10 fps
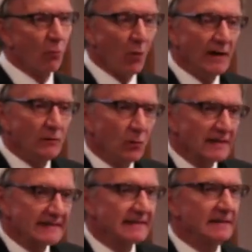One
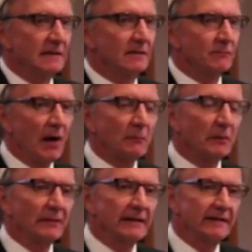was
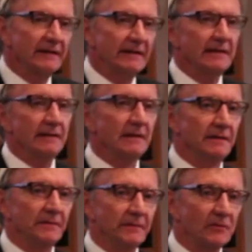probably the
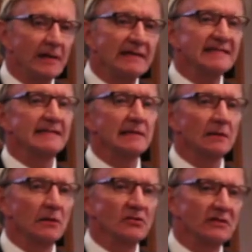greatest
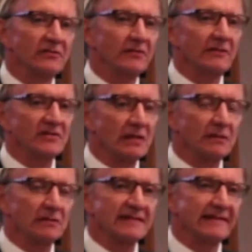theologian for
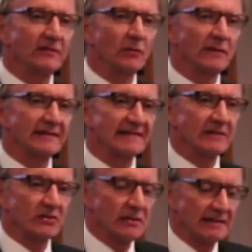evangelicals in the 20th century.